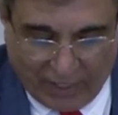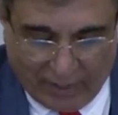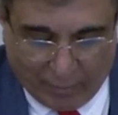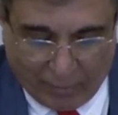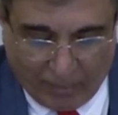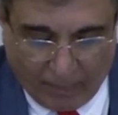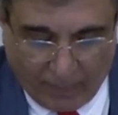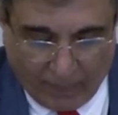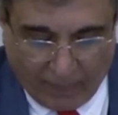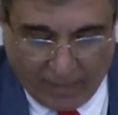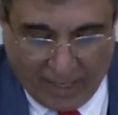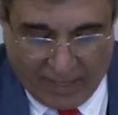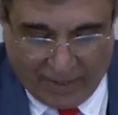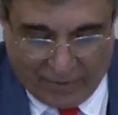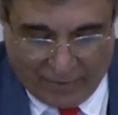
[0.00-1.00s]
them,
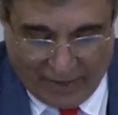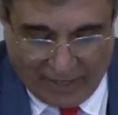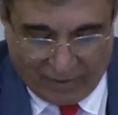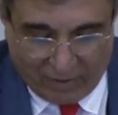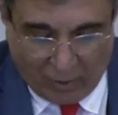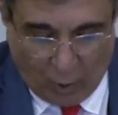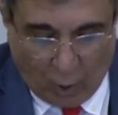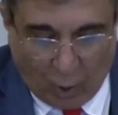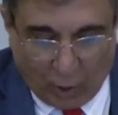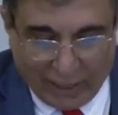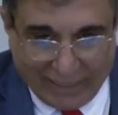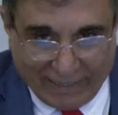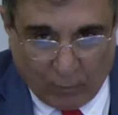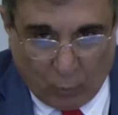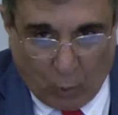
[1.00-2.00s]
then
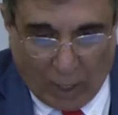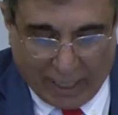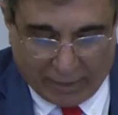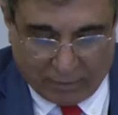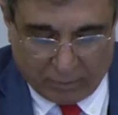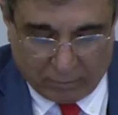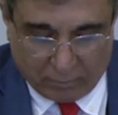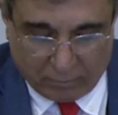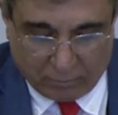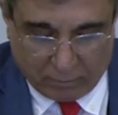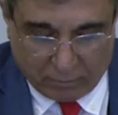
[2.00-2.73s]
only one